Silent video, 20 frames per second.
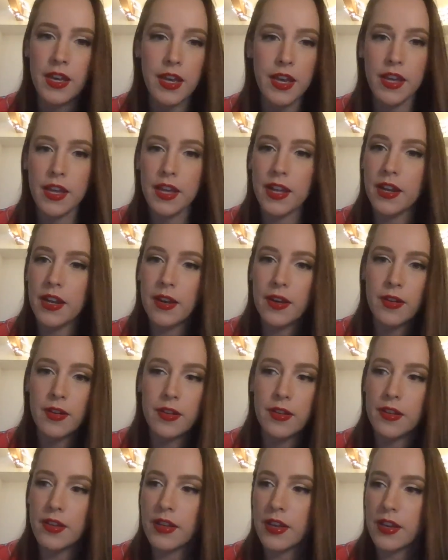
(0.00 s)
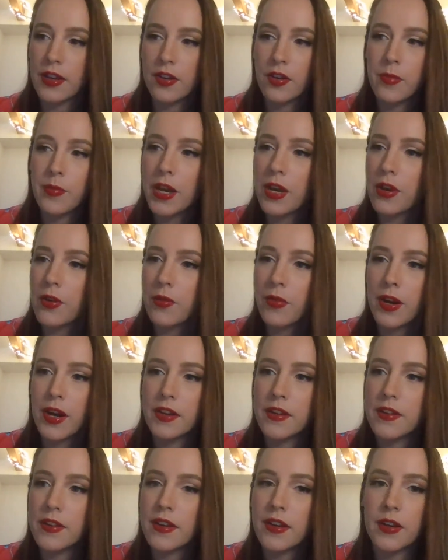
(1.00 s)
And like, no matter what I
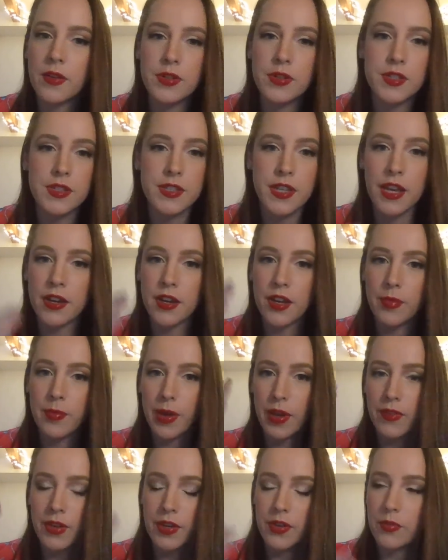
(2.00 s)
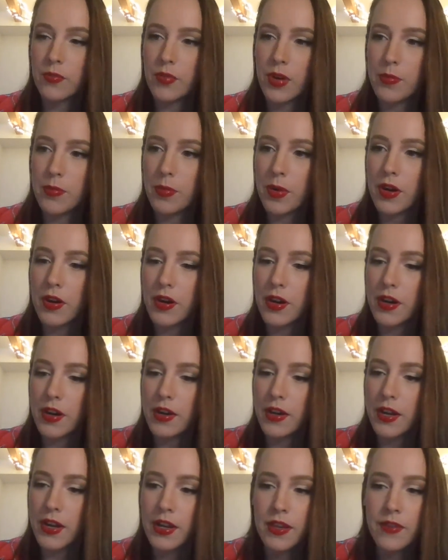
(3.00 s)
did, I would just end up having to rub
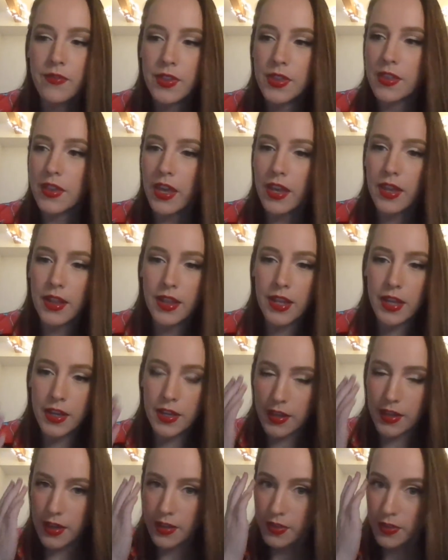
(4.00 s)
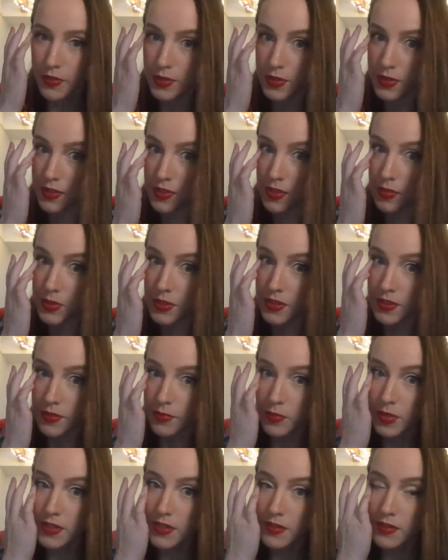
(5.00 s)
hard. And even then, like there would still be
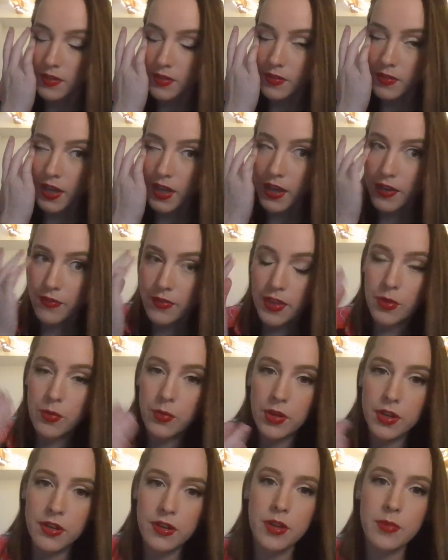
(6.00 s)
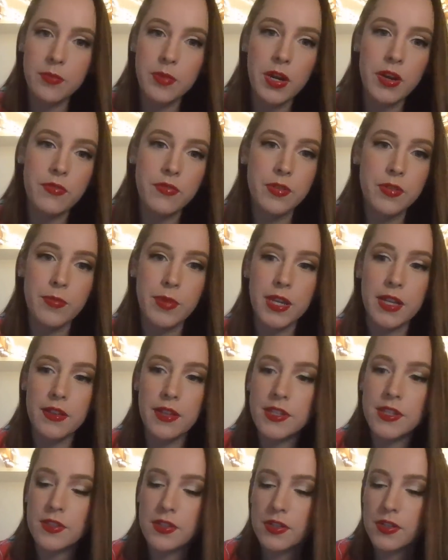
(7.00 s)
some residue left that wouldn't come off with my
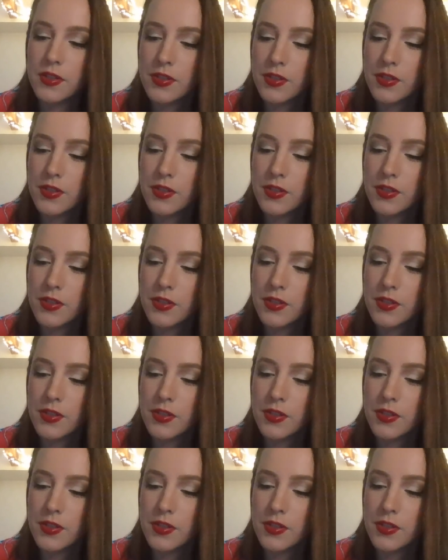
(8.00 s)
cleanser.